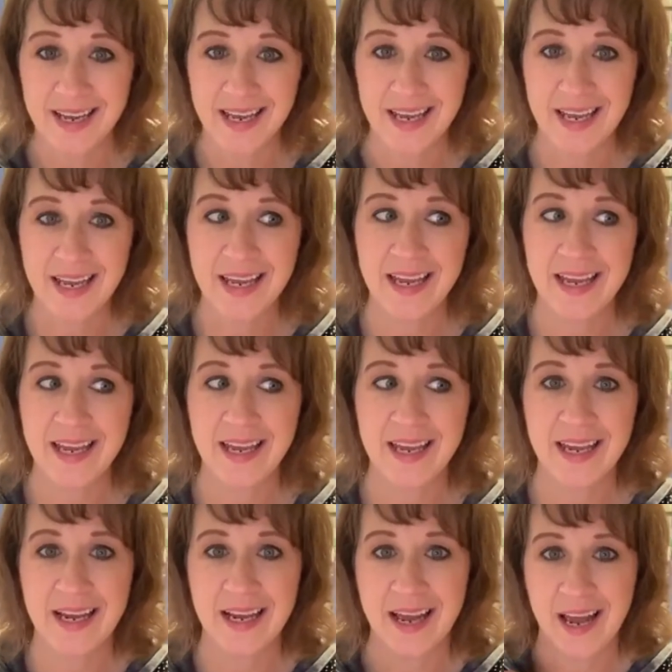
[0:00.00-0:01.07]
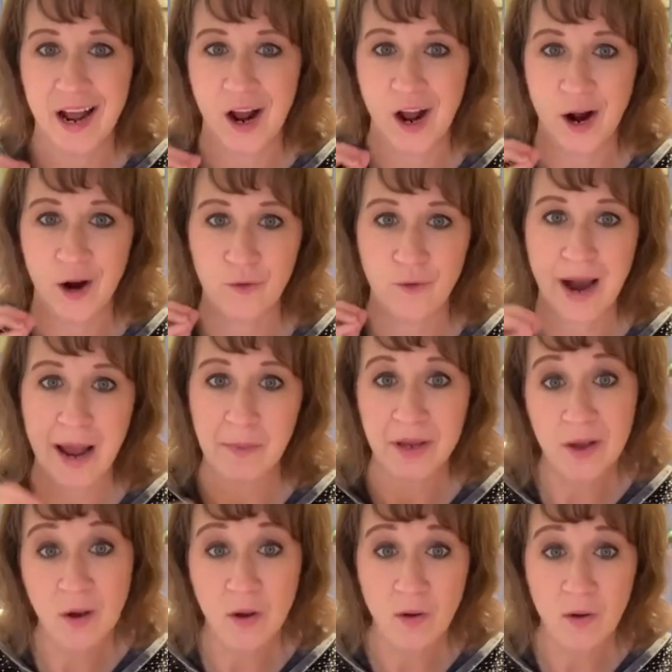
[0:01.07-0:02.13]
in a rabbit
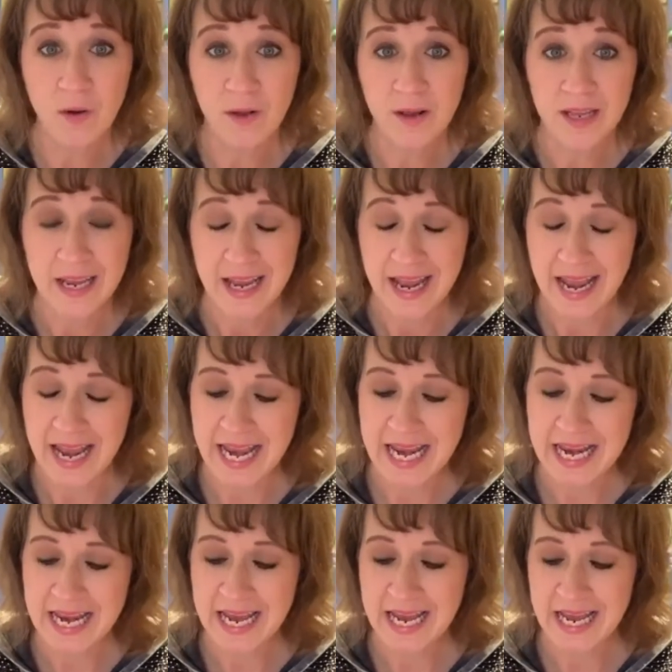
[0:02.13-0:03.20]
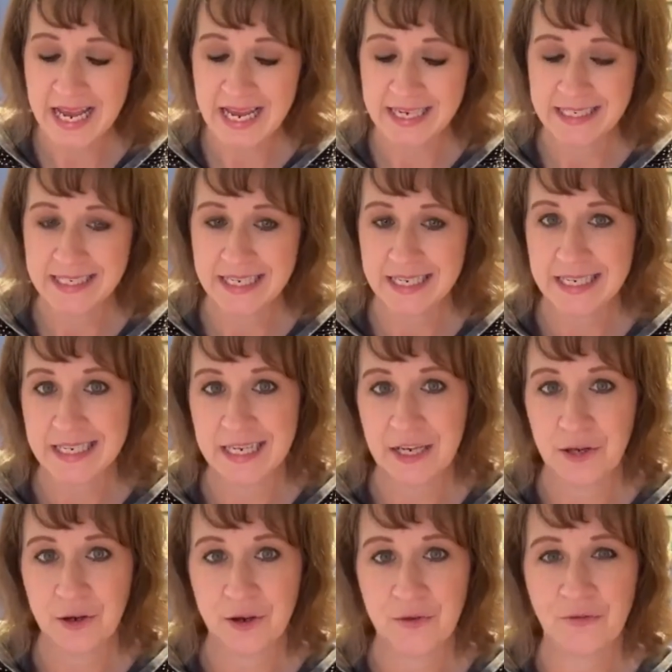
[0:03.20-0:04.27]
hole and
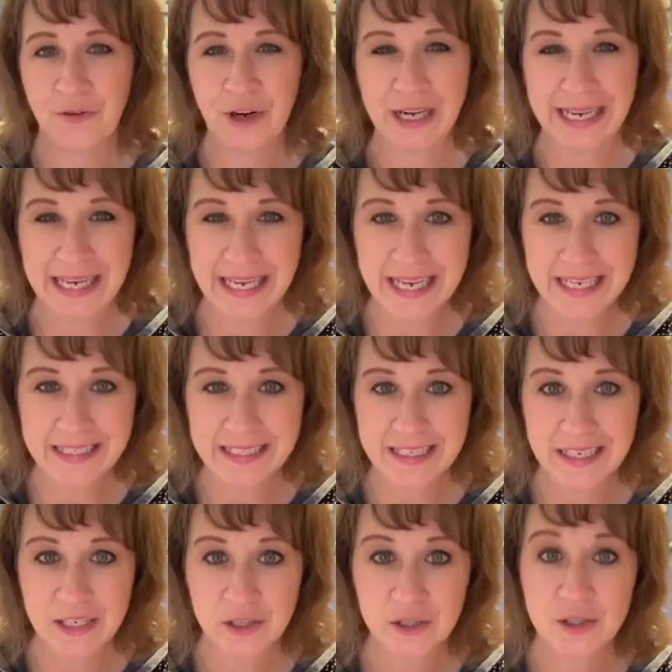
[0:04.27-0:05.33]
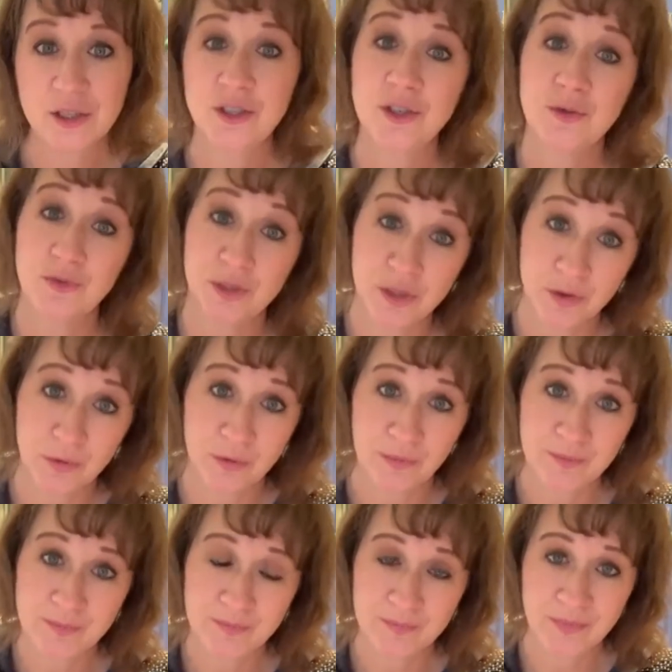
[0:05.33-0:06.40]
forget to do you.
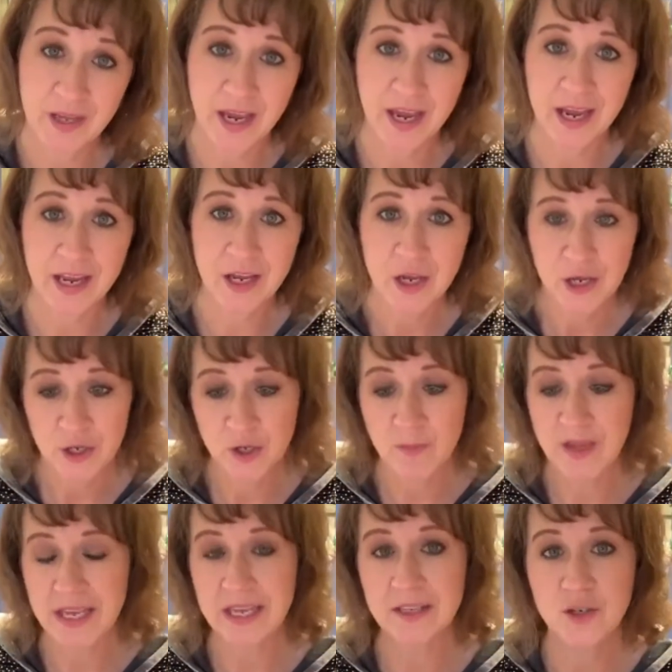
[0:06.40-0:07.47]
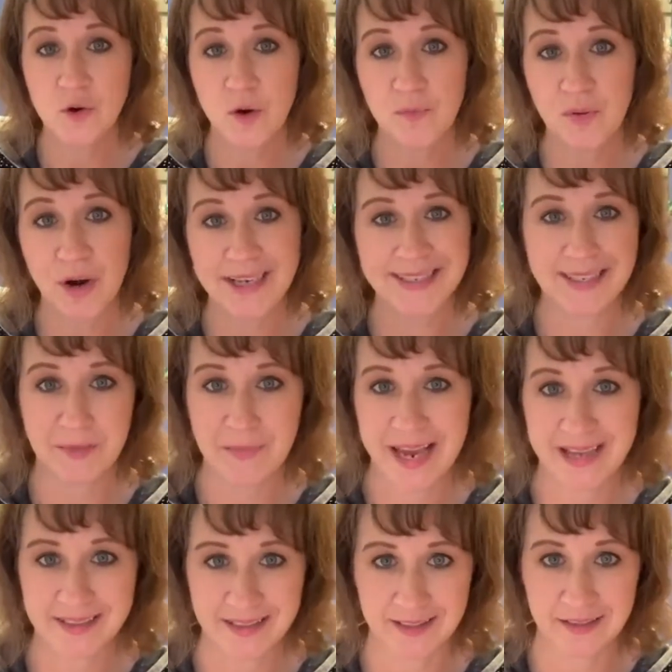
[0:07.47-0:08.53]
Okay, you begin to impress the
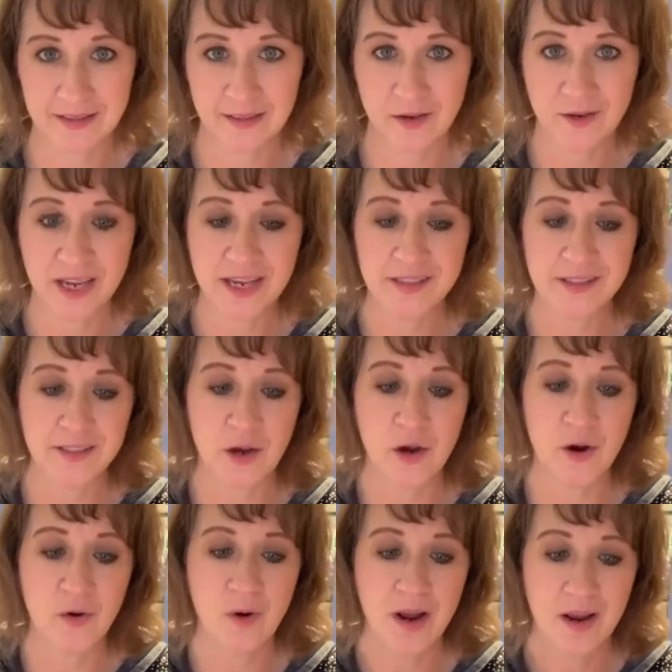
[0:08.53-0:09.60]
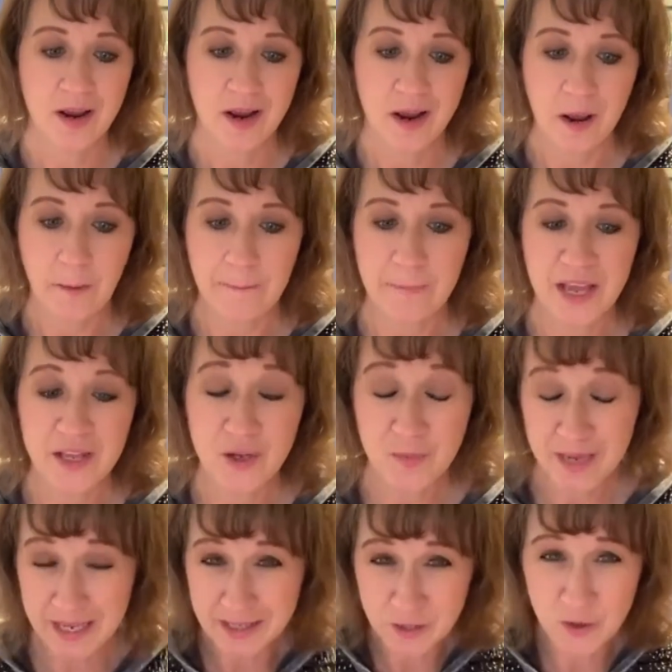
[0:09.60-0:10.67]
masses. Okay, so you
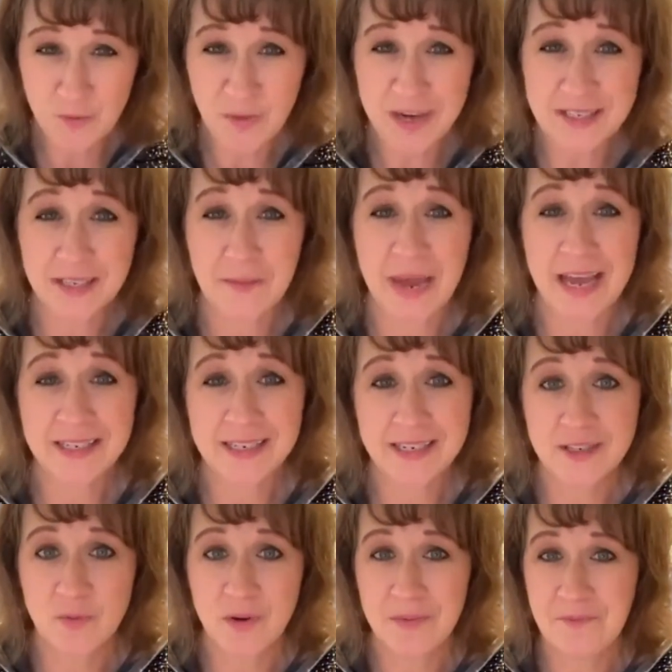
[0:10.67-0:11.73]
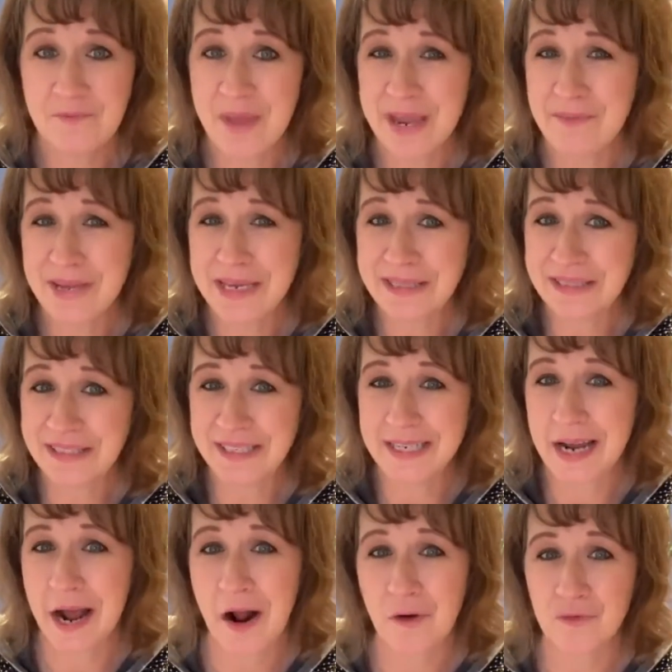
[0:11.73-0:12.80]
begin to impress the masses when maybe it's
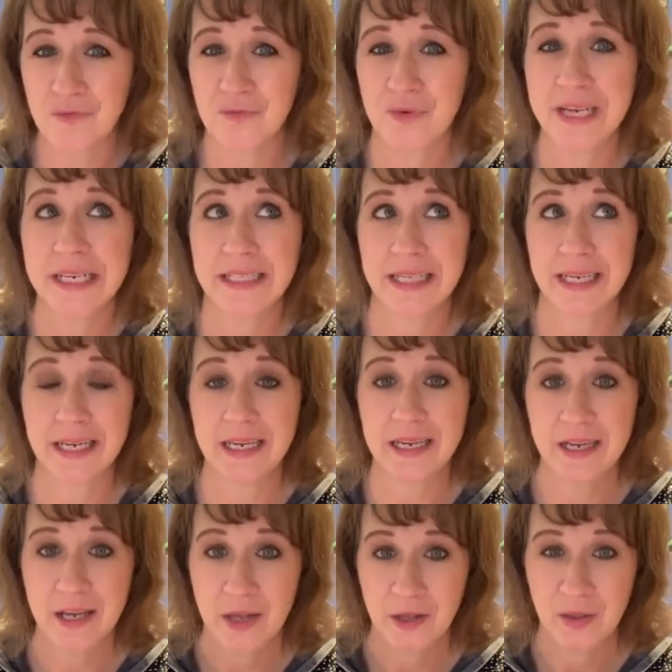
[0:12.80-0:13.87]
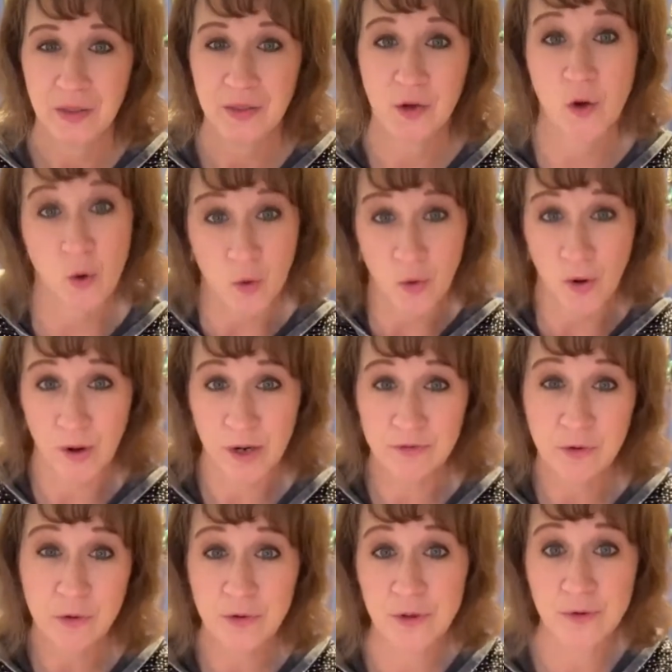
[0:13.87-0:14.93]
not really the core of
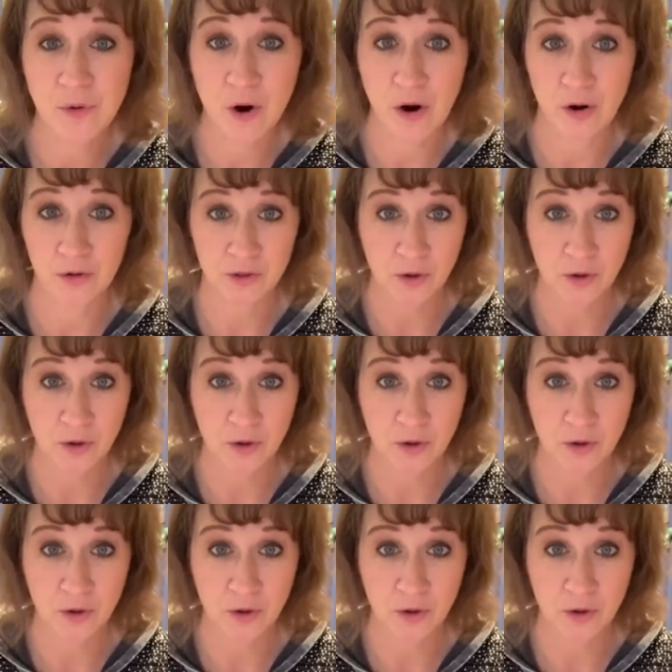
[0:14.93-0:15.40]
who you are, or the